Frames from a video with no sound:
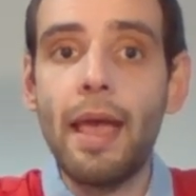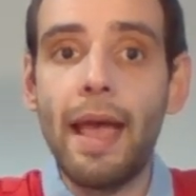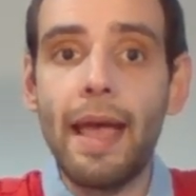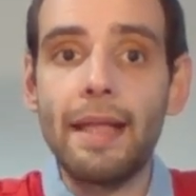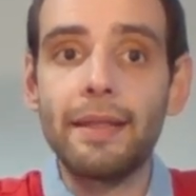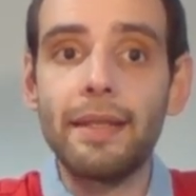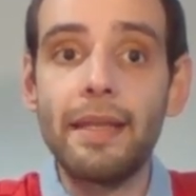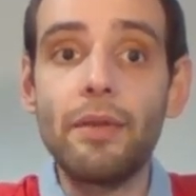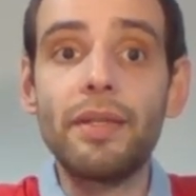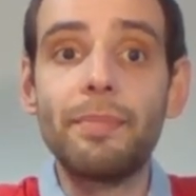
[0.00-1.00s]
And
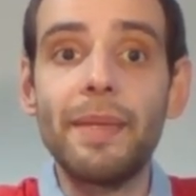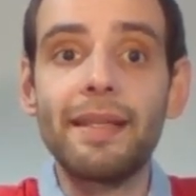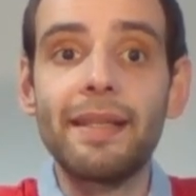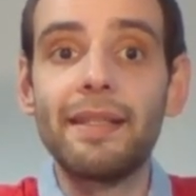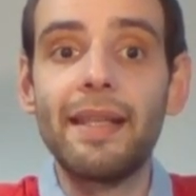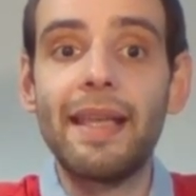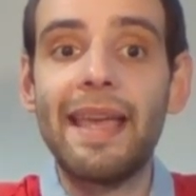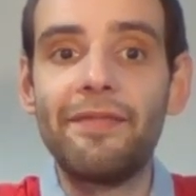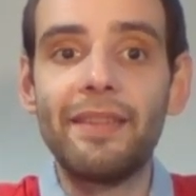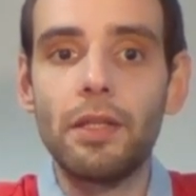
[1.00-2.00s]
here is basically the
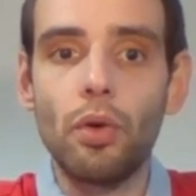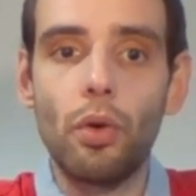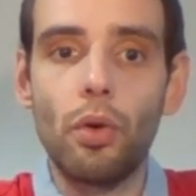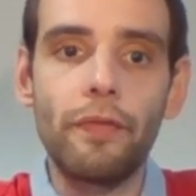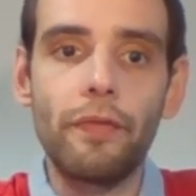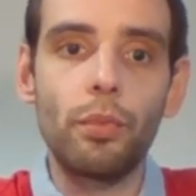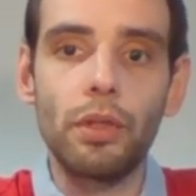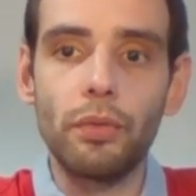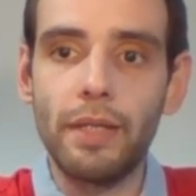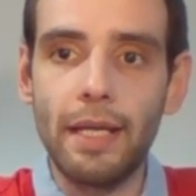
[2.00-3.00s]
affiliate offer what
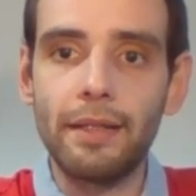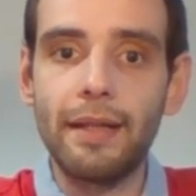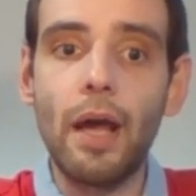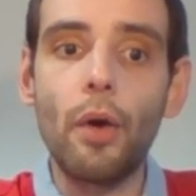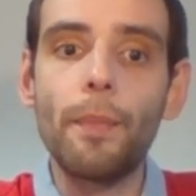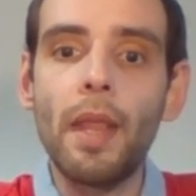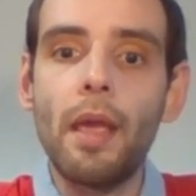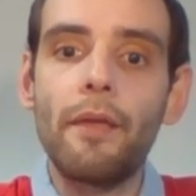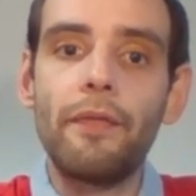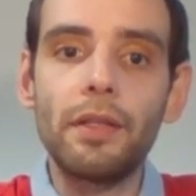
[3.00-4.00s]
you get. Now,
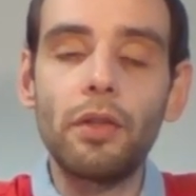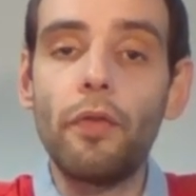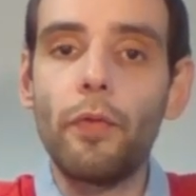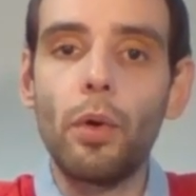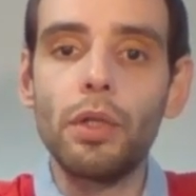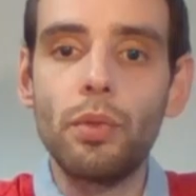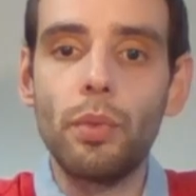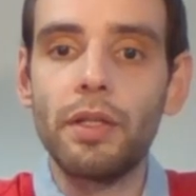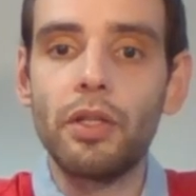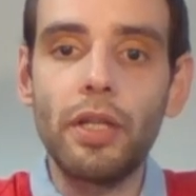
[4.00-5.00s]
first of all, you
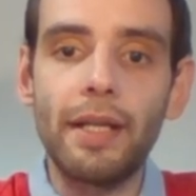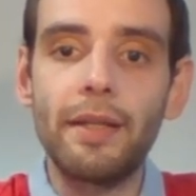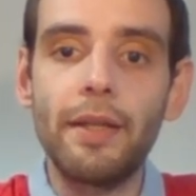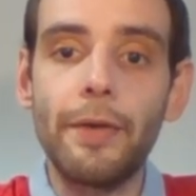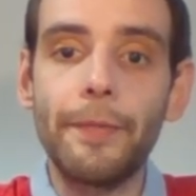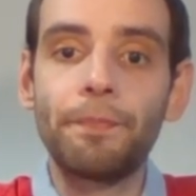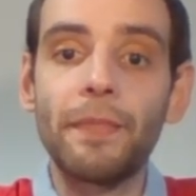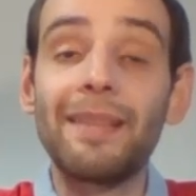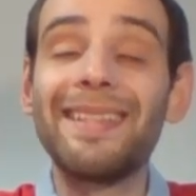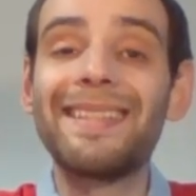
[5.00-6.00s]
want to check
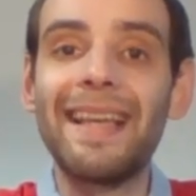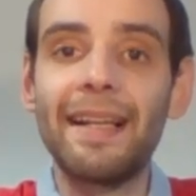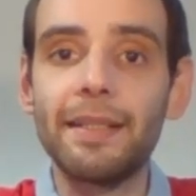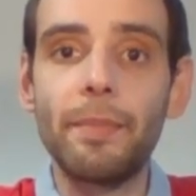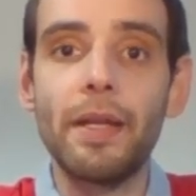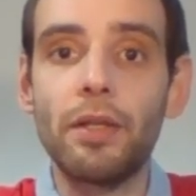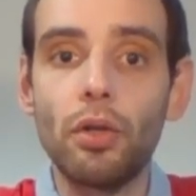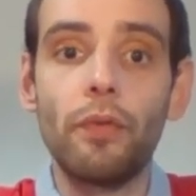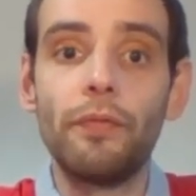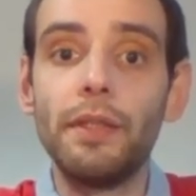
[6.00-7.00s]
the sales page
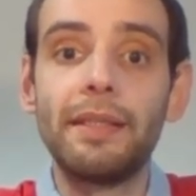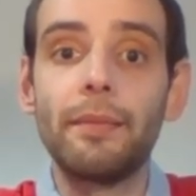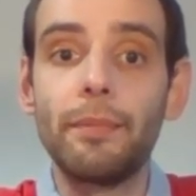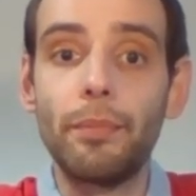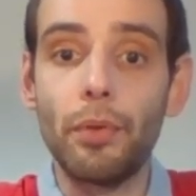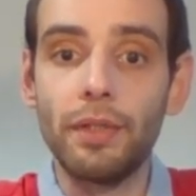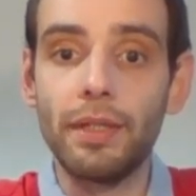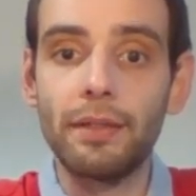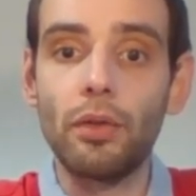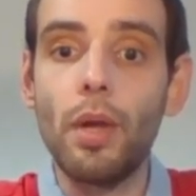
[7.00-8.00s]
of the
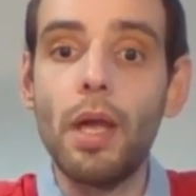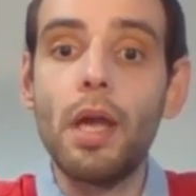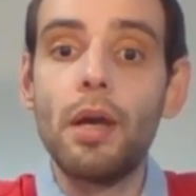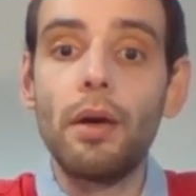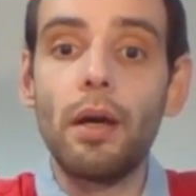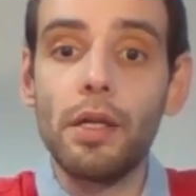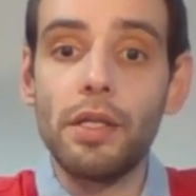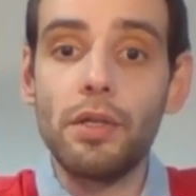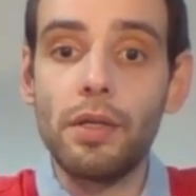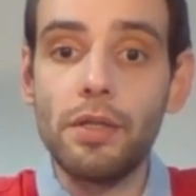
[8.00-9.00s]
product. So
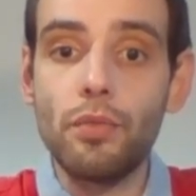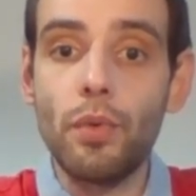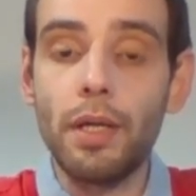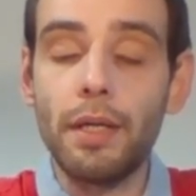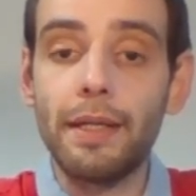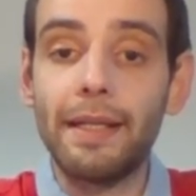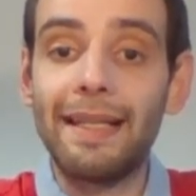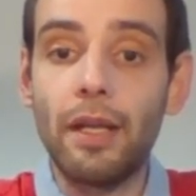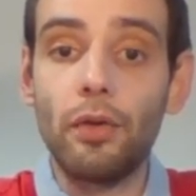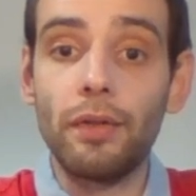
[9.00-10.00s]
you want to
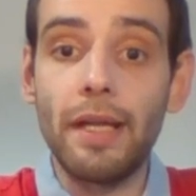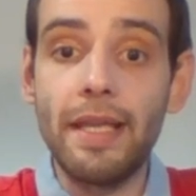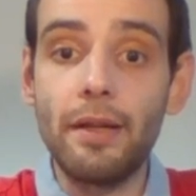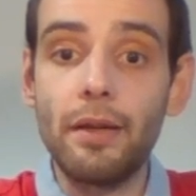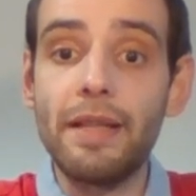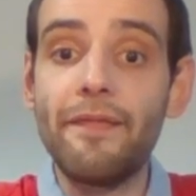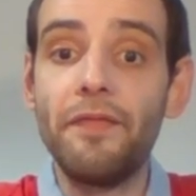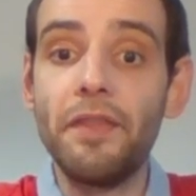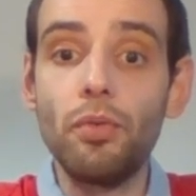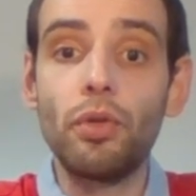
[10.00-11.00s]
click on here,
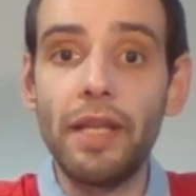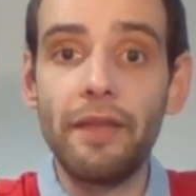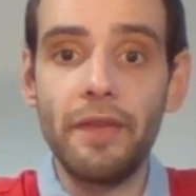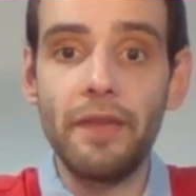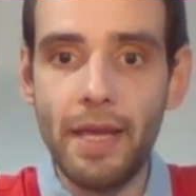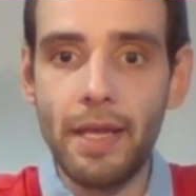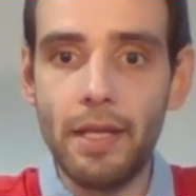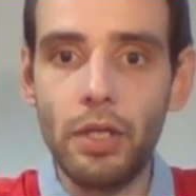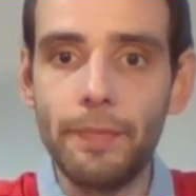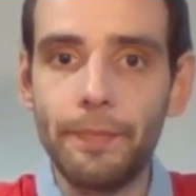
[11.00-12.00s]
view JV
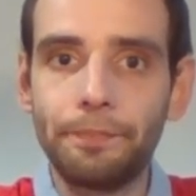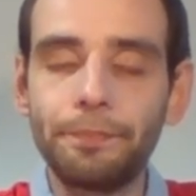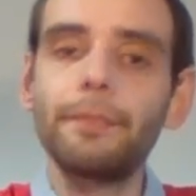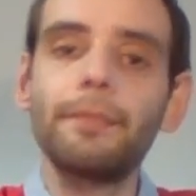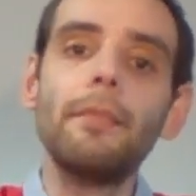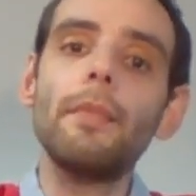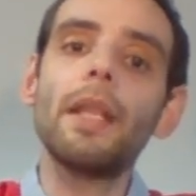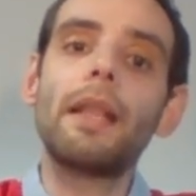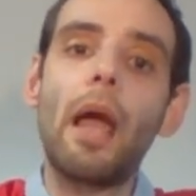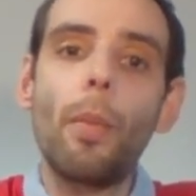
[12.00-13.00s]
page.
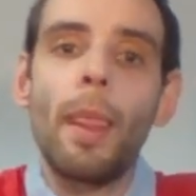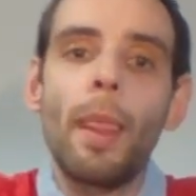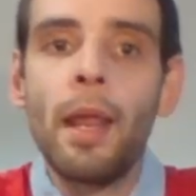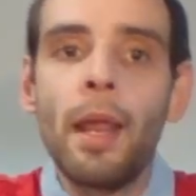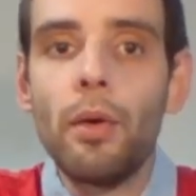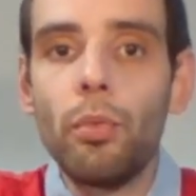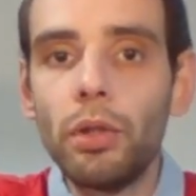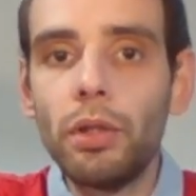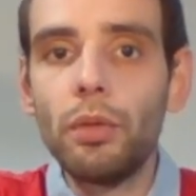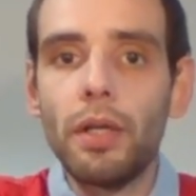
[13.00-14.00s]
Now,
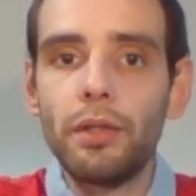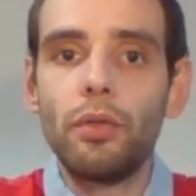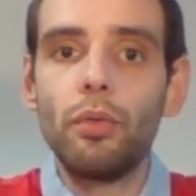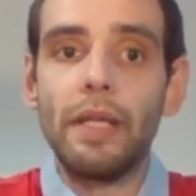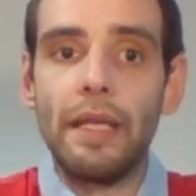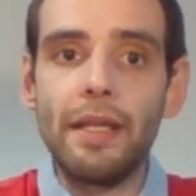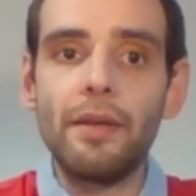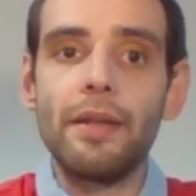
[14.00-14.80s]
what you want to do here